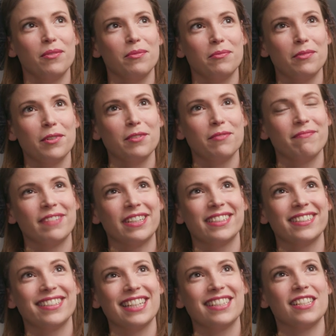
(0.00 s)
Well,
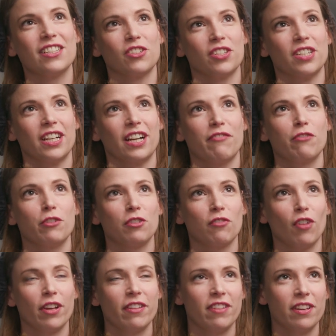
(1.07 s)
that's interesting. First of
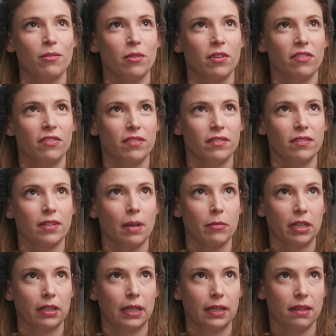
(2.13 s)
all, I think with
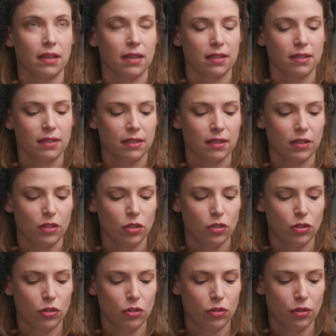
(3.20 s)
something like this,
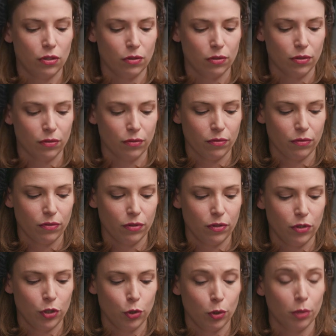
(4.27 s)
your
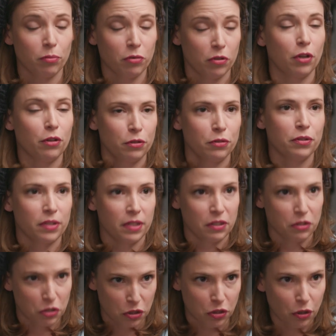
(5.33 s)
prose
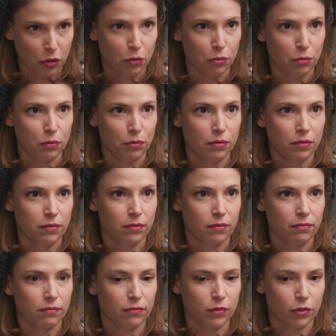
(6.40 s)
is so
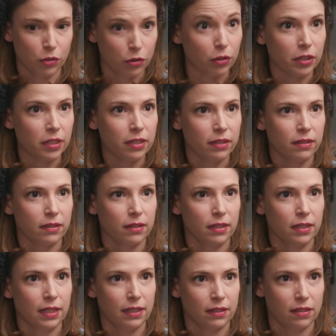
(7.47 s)
good.
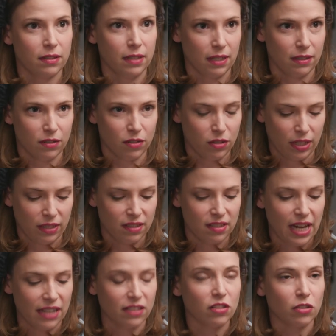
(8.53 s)
It
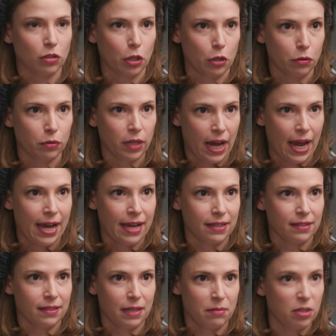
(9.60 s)
stands alone
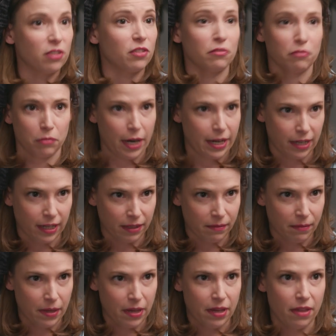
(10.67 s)
as a piece of writing
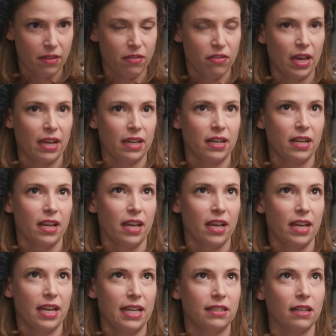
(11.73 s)
that
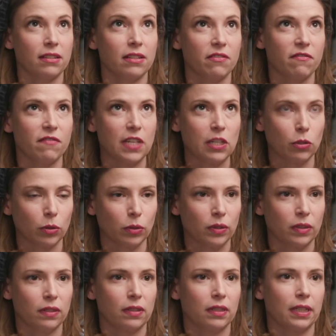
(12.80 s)
it doesn't feel
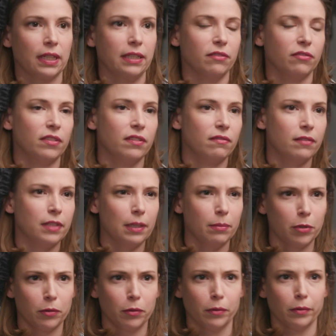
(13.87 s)
kind of
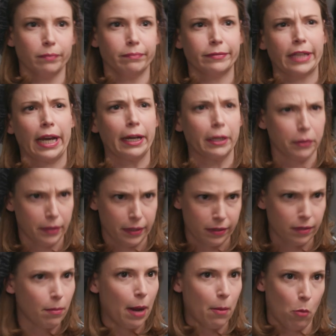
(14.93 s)
typical
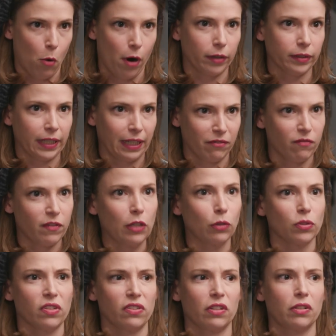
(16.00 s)
diarist memoir. Like, it
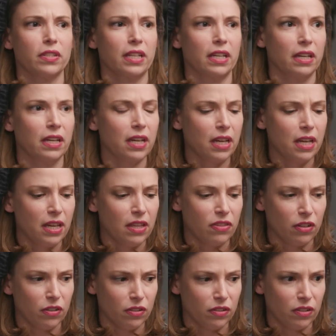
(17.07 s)
feels that there's a
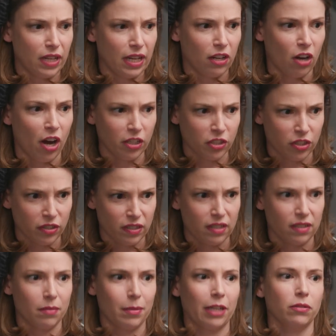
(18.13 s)

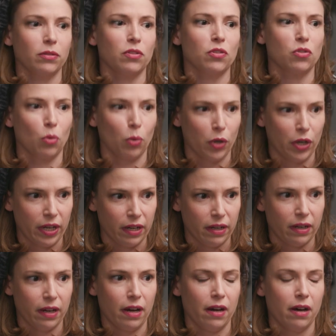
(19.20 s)
consciousness about story.
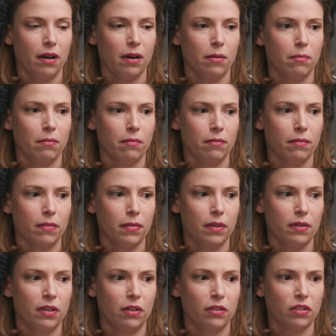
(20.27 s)

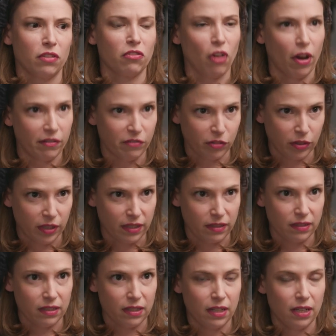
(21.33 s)
There's a
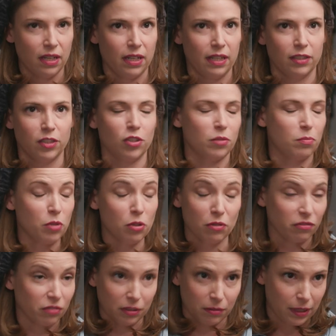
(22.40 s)
thoughtfulness. It's just
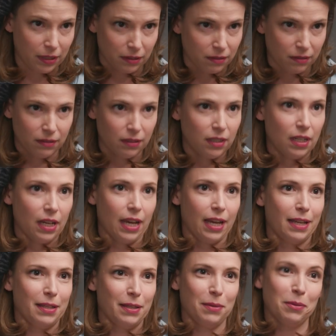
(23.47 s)
beautifully written.
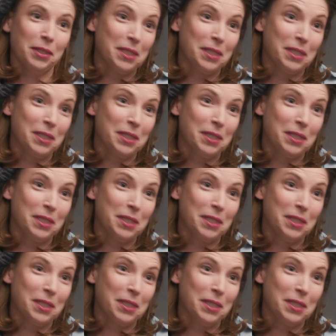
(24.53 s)
Cute. Well,